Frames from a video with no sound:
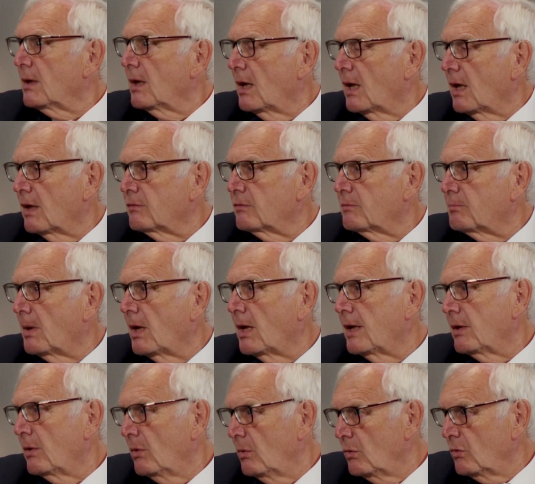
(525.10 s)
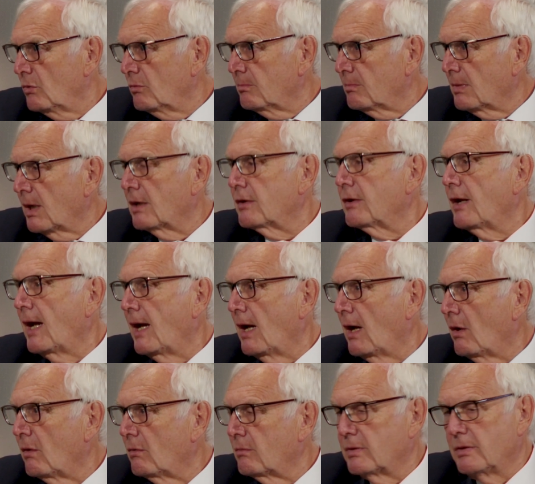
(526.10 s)
and by whom and
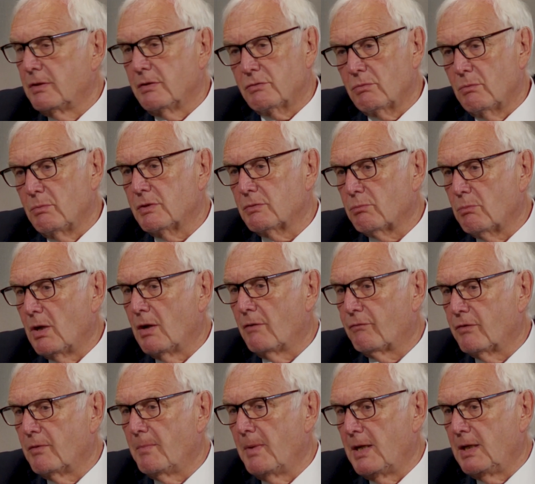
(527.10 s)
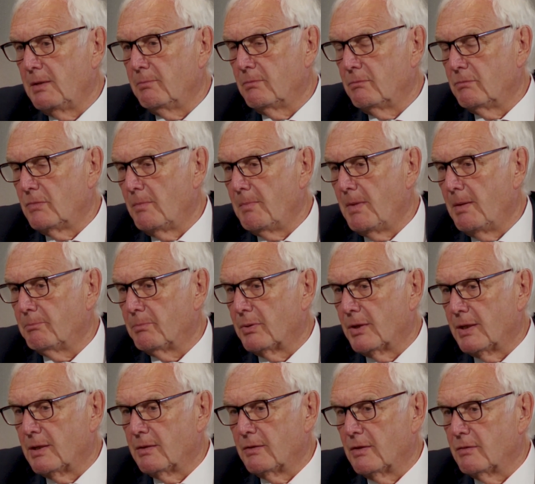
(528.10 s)
how. And it's always worth
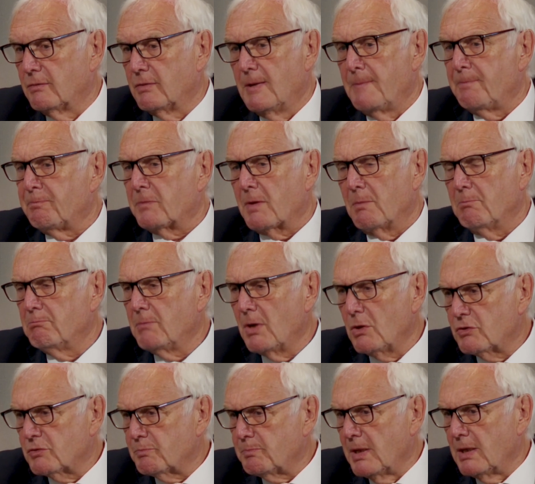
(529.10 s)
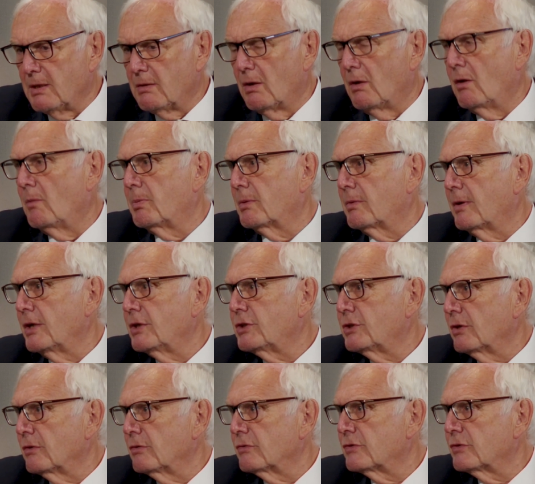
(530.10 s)
remembering that most big
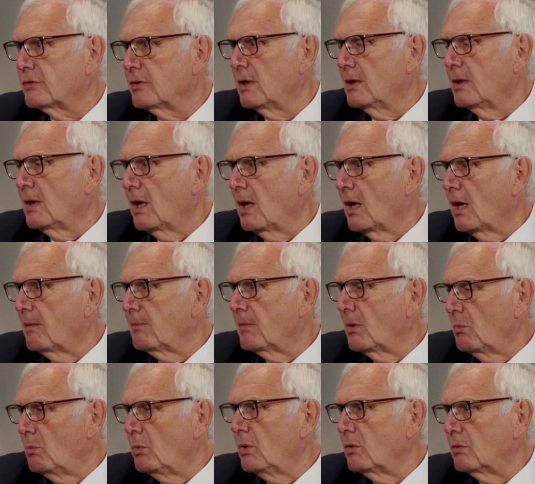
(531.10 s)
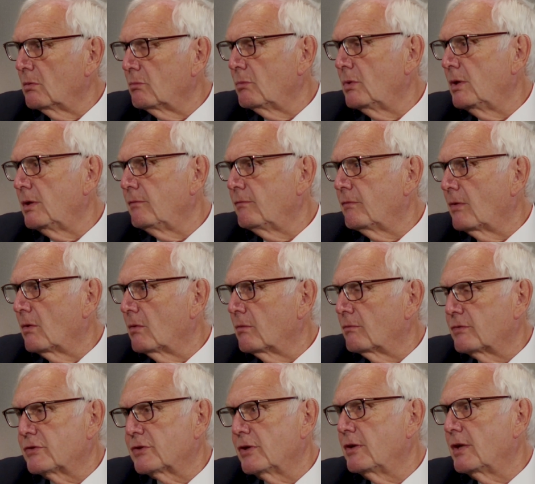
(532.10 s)
operations will involve
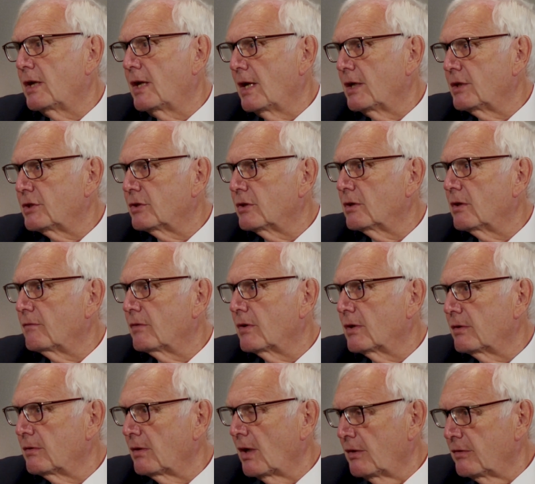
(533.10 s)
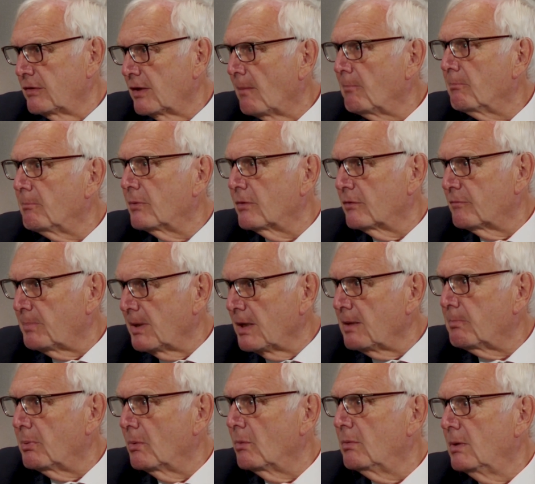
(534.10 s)
syndication over a number of
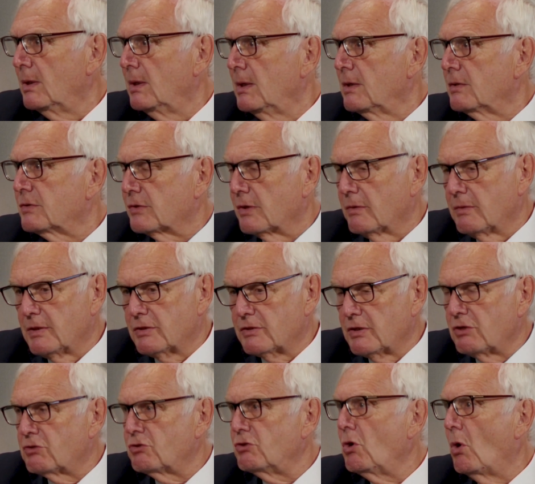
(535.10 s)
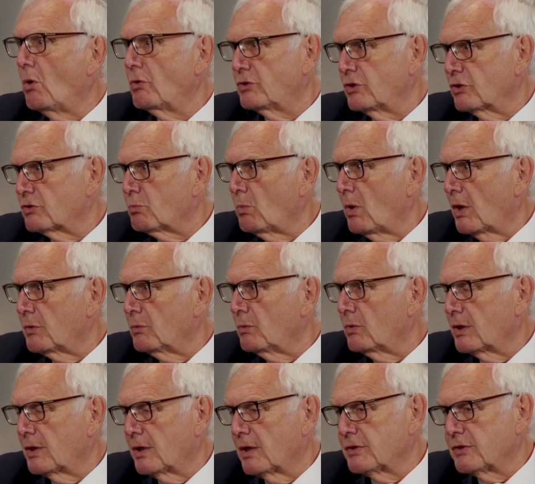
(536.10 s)
people. So it's not just one
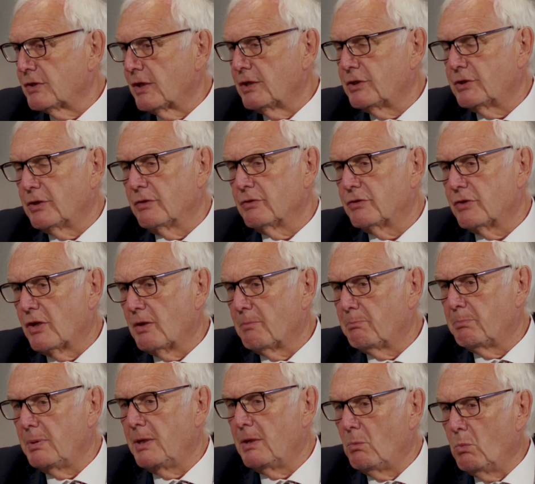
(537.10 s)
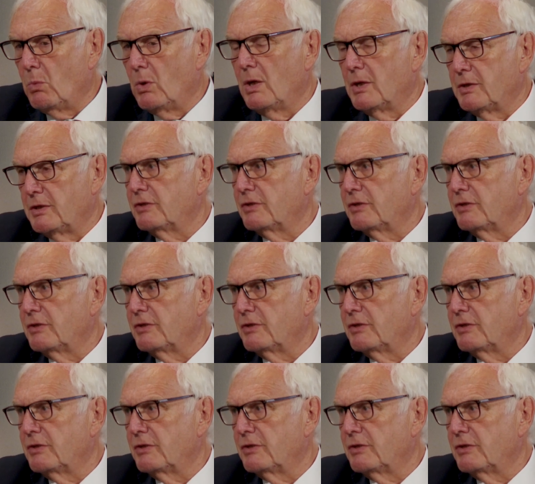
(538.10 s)
organization. So the big word